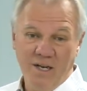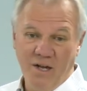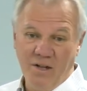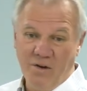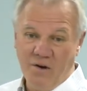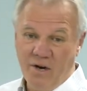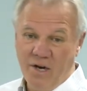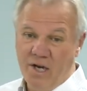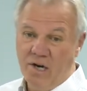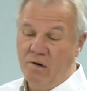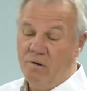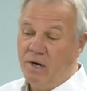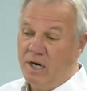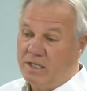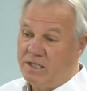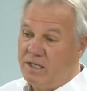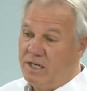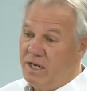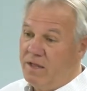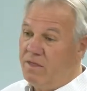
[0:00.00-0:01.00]
Another
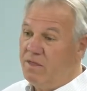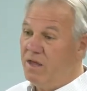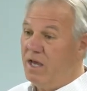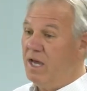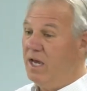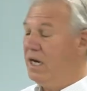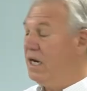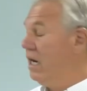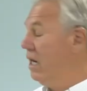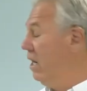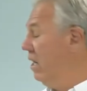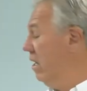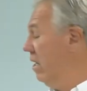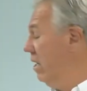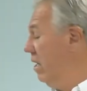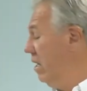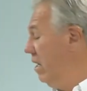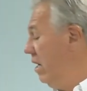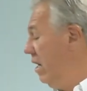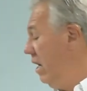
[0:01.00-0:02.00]
interesting thing
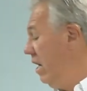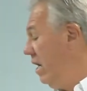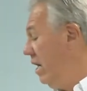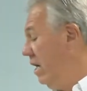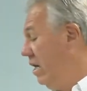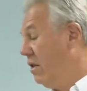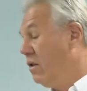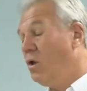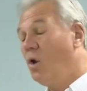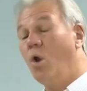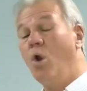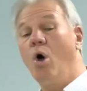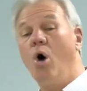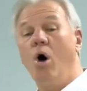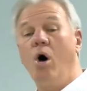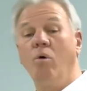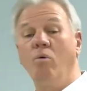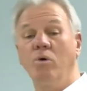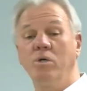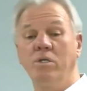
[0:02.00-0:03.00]
uh, in the
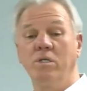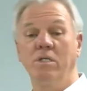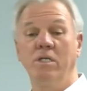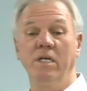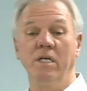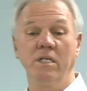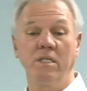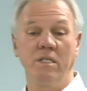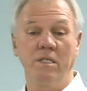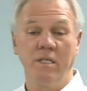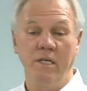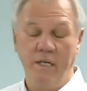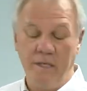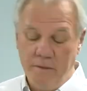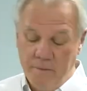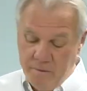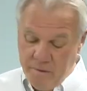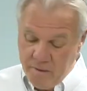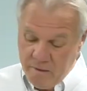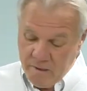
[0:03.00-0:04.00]
law was this
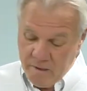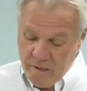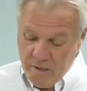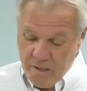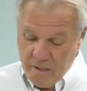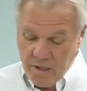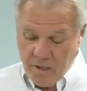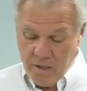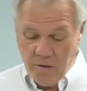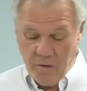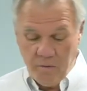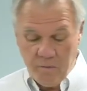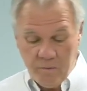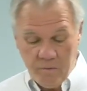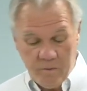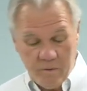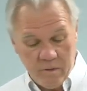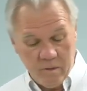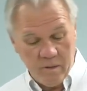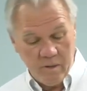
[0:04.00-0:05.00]
that, you
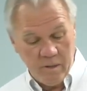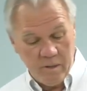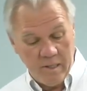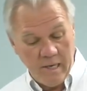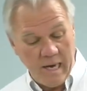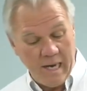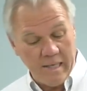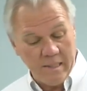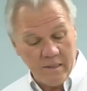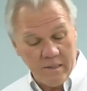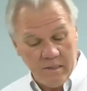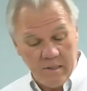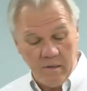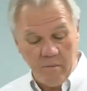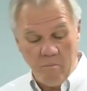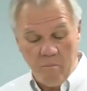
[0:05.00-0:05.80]
know, God